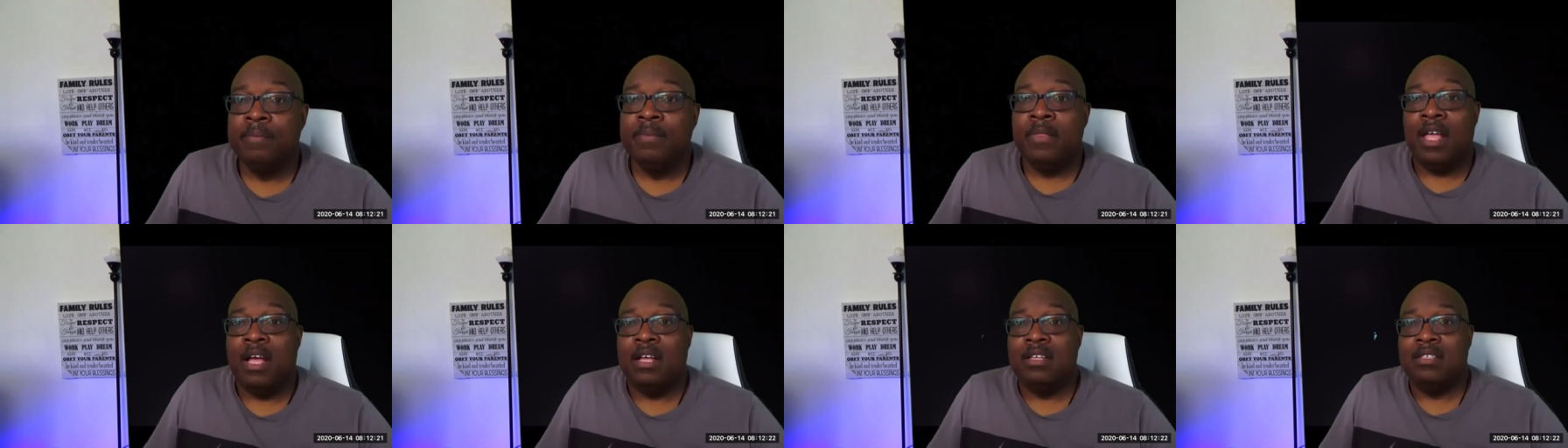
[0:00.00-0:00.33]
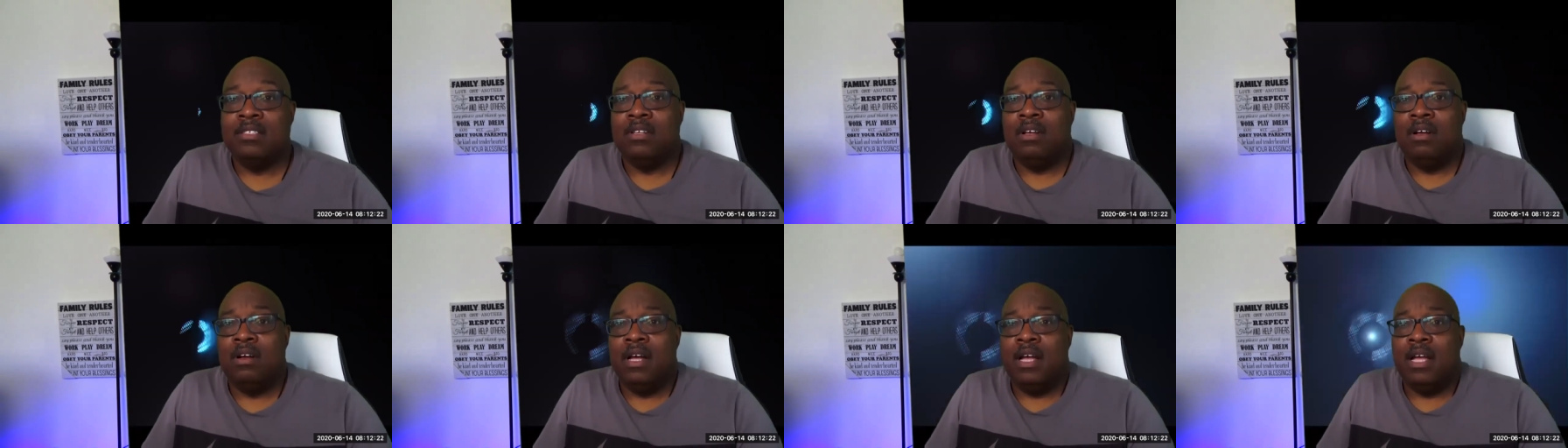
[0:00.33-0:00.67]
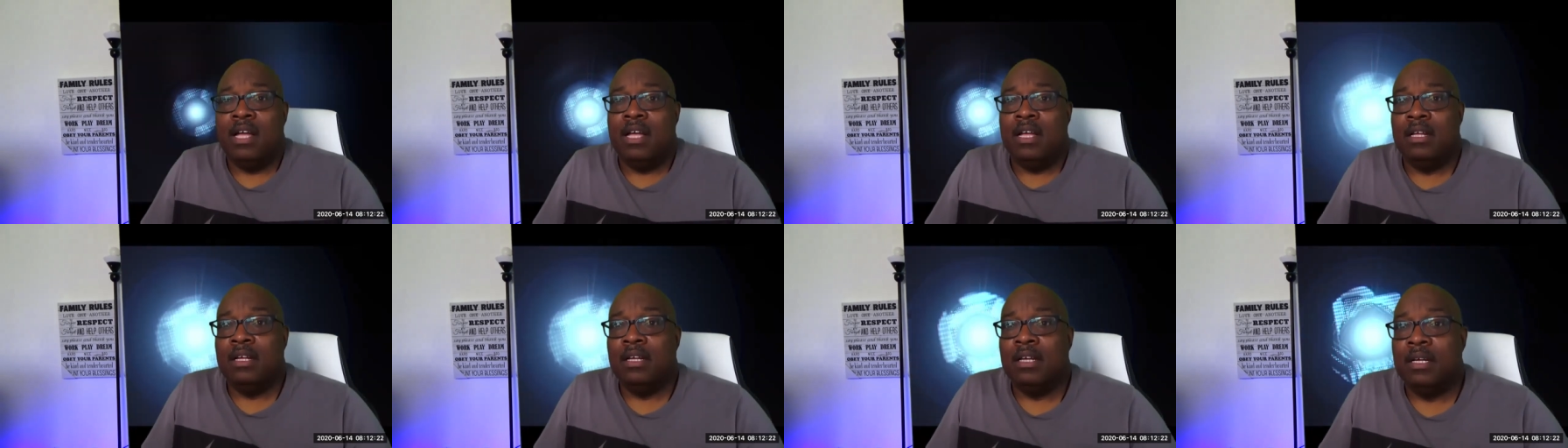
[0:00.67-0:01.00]
I saw
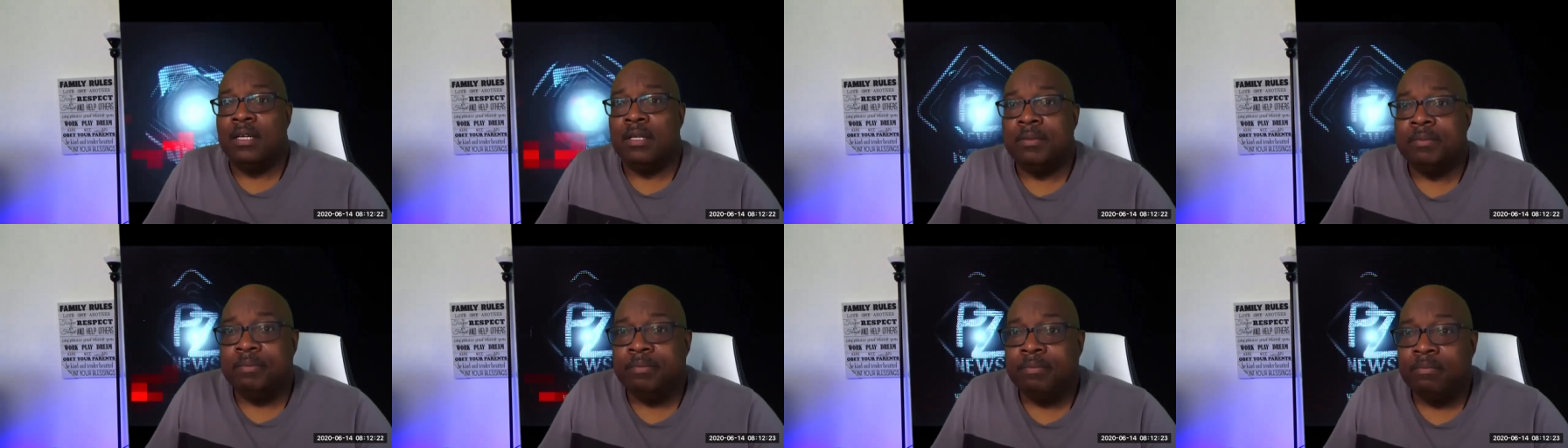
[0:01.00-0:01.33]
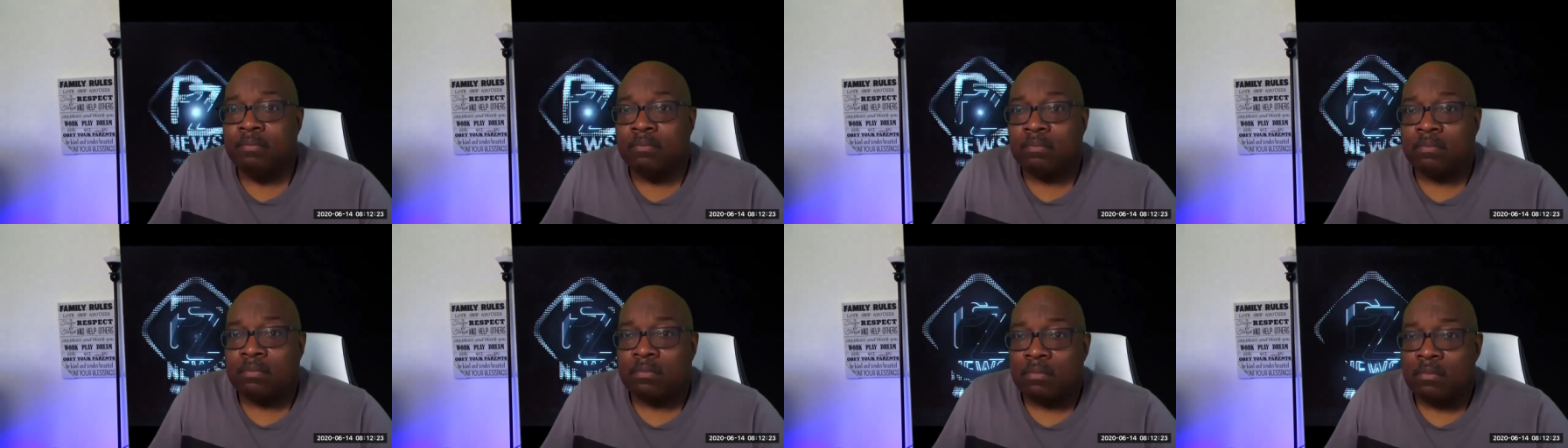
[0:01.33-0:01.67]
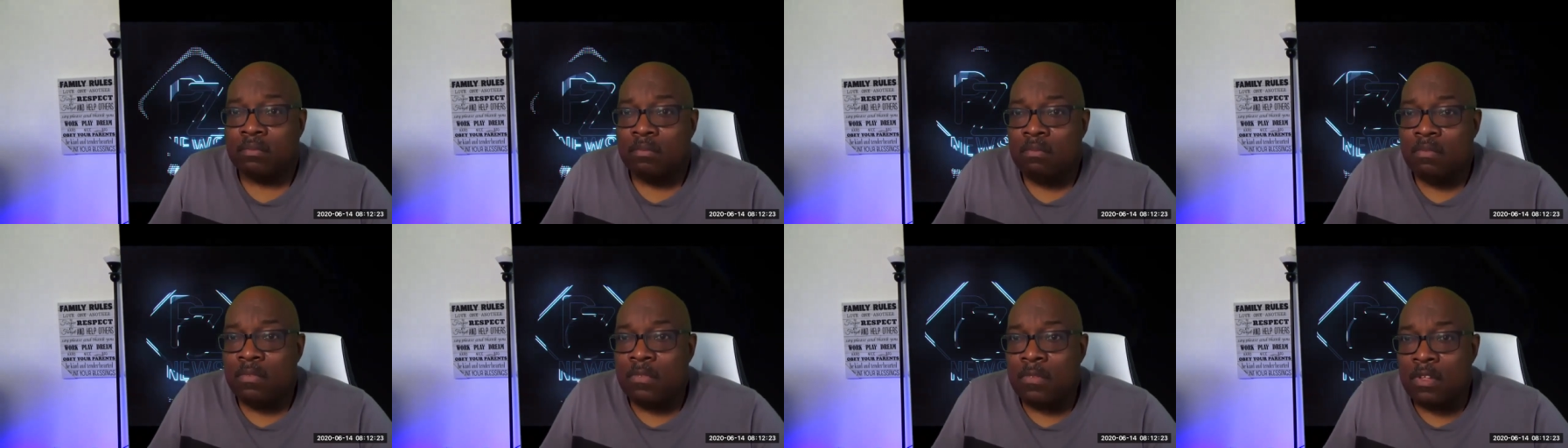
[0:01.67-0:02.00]
a um,
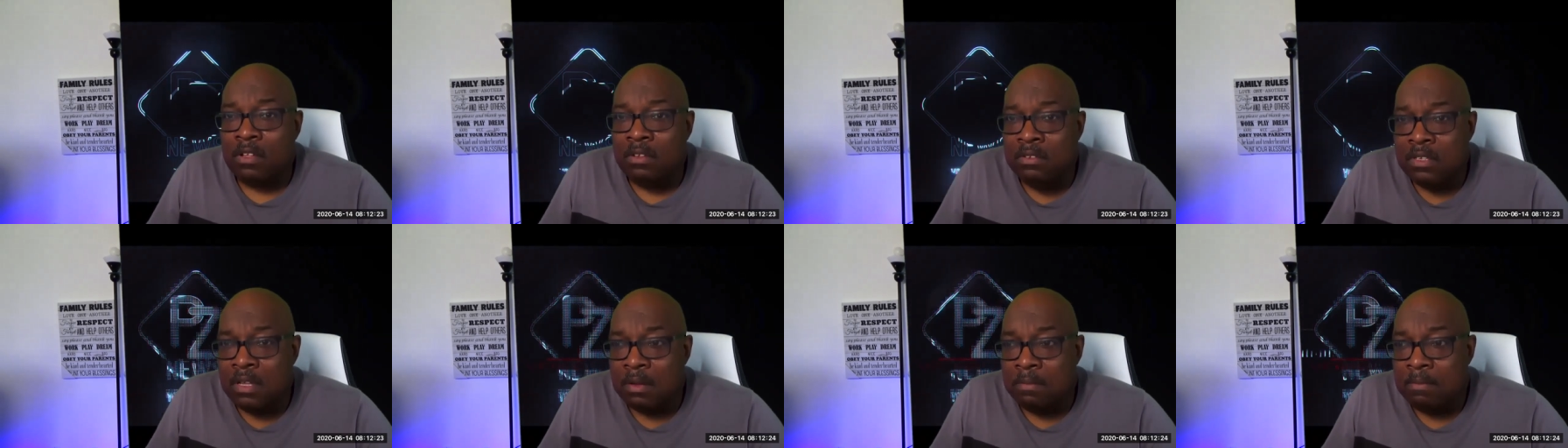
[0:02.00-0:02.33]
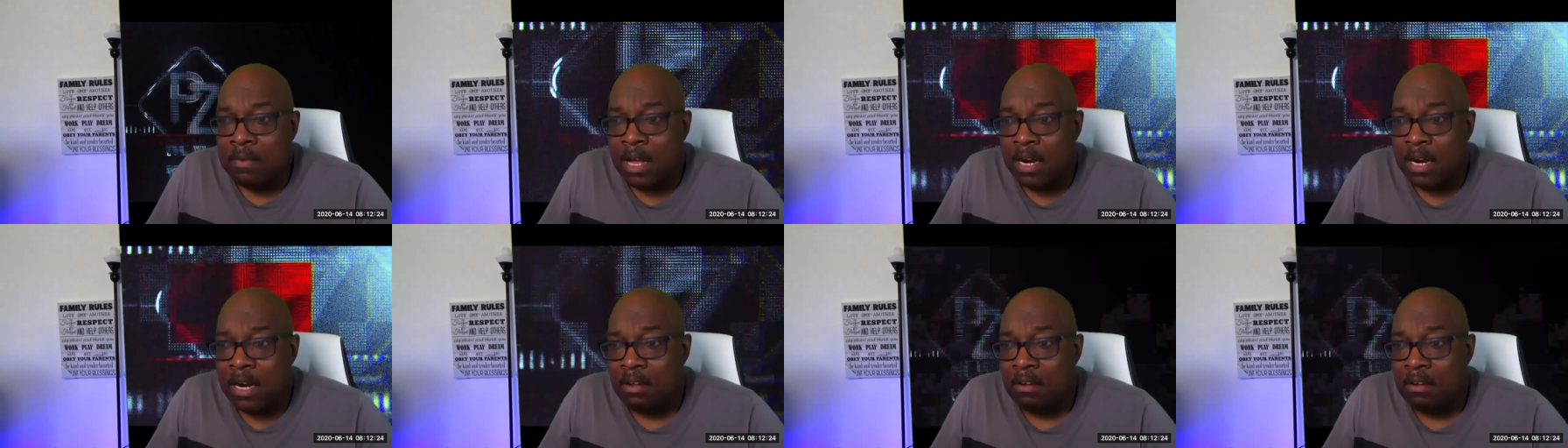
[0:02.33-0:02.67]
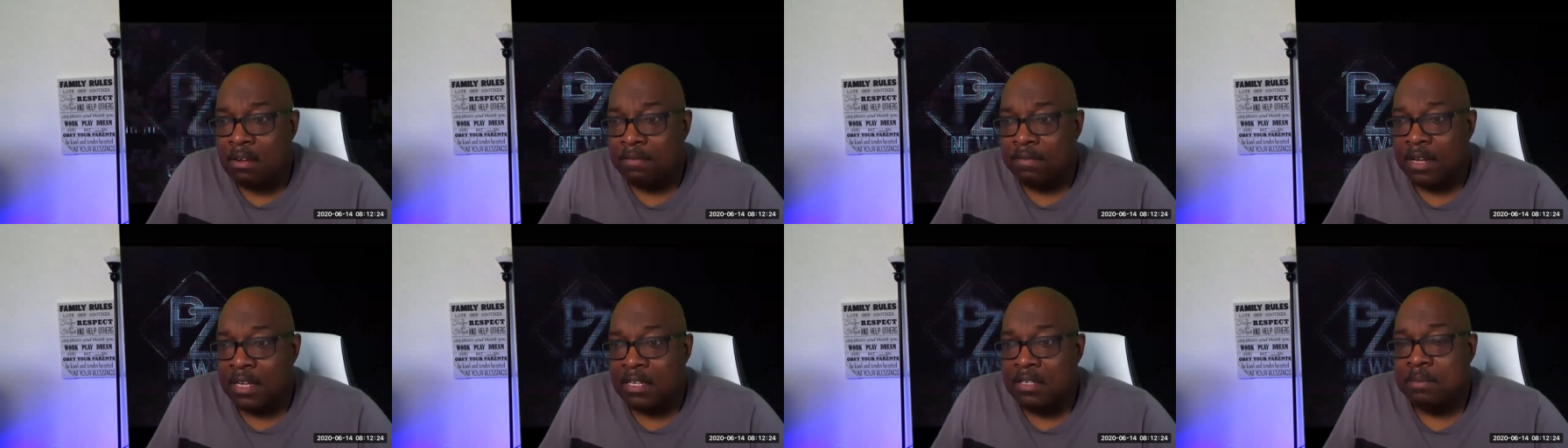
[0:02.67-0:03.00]
somebody on
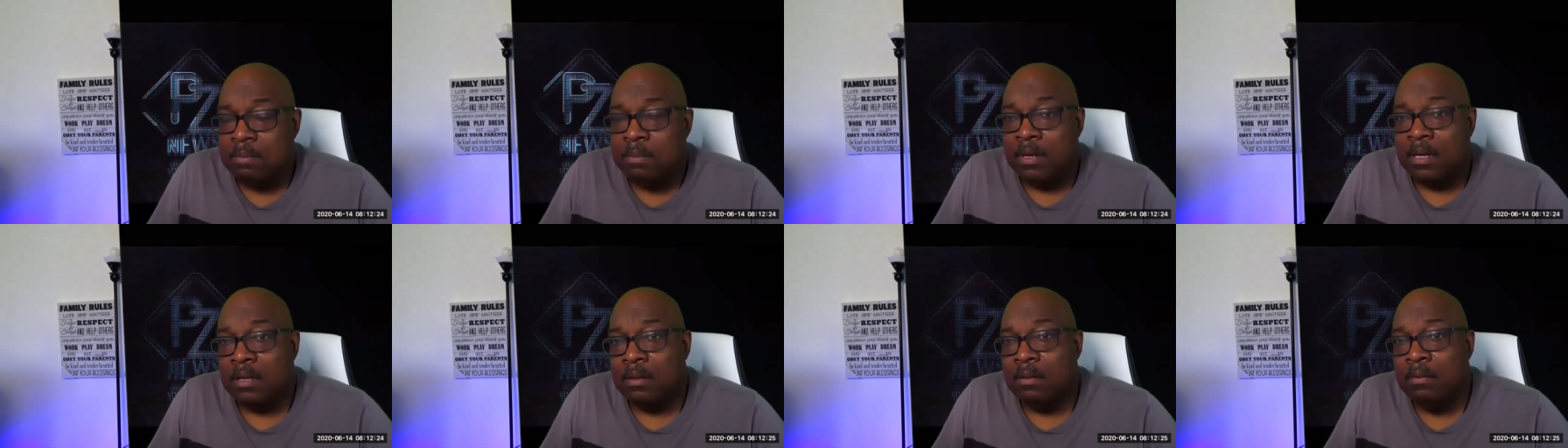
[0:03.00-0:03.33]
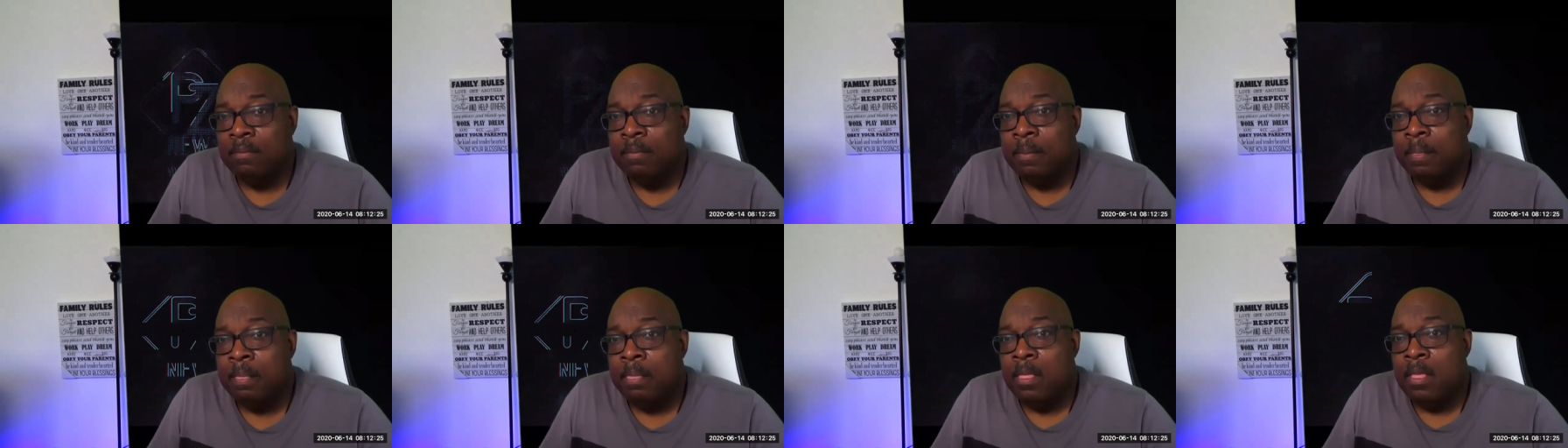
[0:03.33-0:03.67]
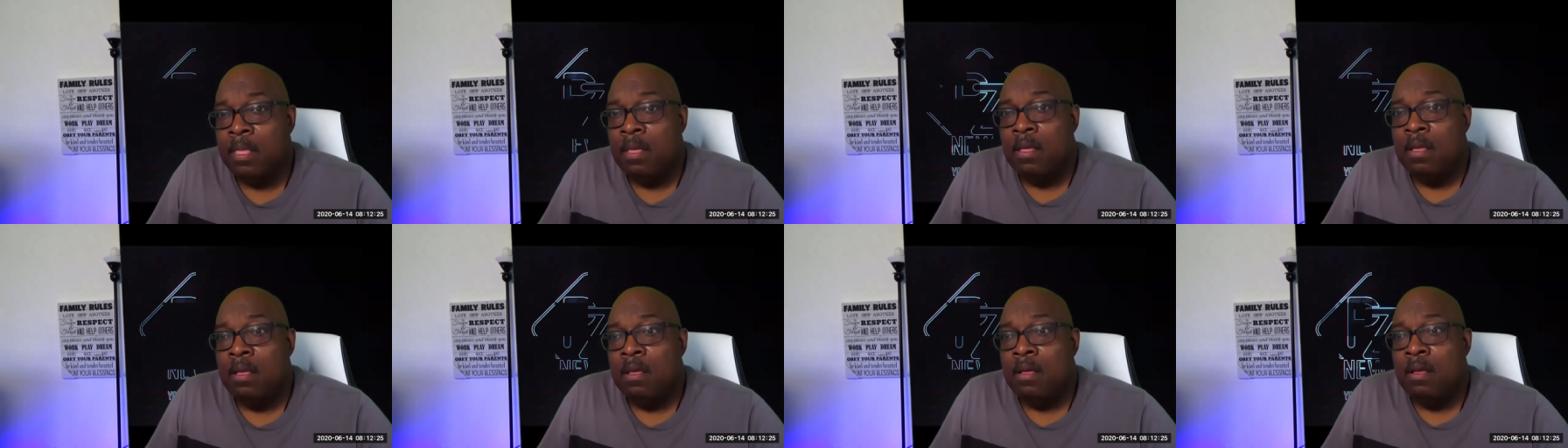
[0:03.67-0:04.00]
Facebook
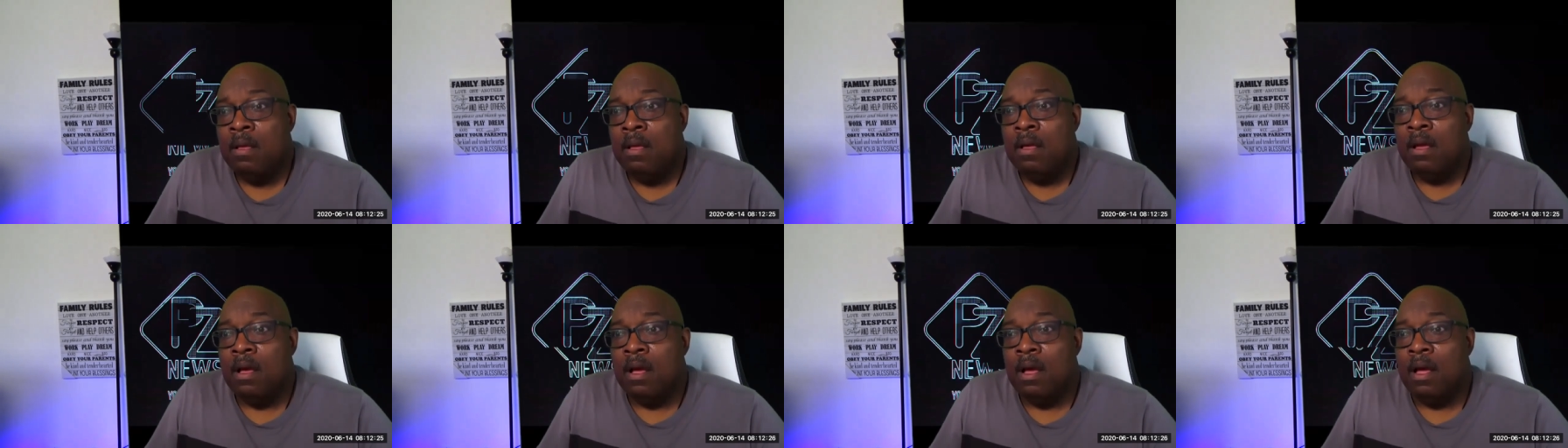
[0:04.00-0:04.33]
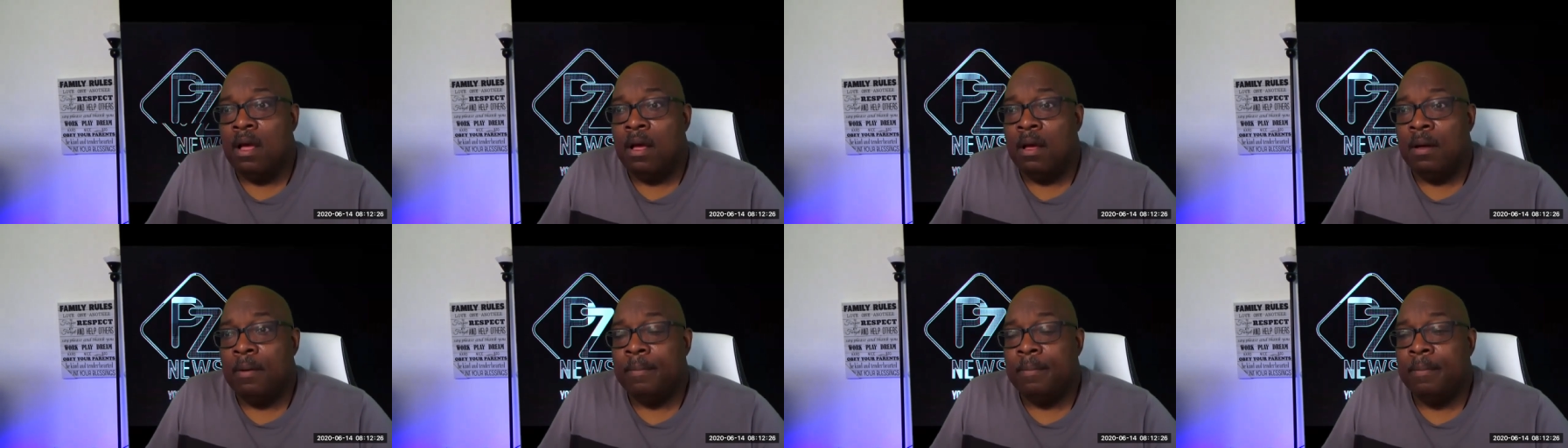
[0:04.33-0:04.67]
um,